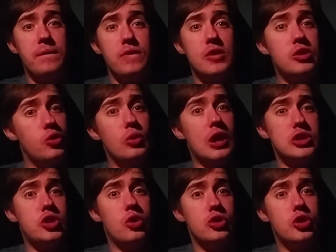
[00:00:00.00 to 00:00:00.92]
The
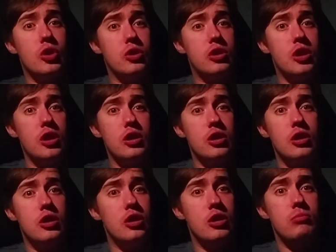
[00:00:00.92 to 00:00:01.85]
deluxe hot chocolate,
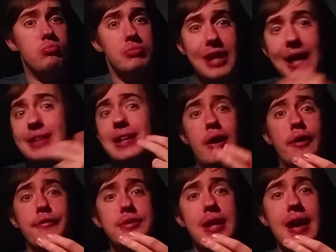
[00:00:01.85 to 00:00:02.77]
9 out
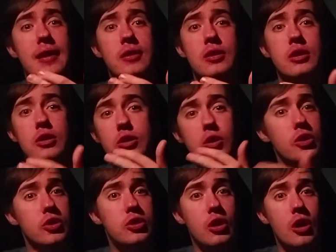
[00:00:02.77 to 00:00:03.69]
of 10,
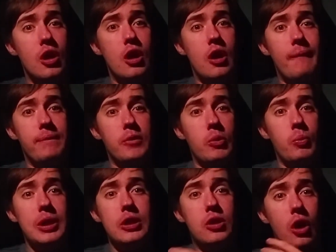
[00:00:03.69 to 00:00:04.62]
good.
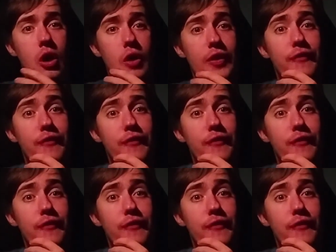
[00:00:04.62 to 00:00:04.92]
We got the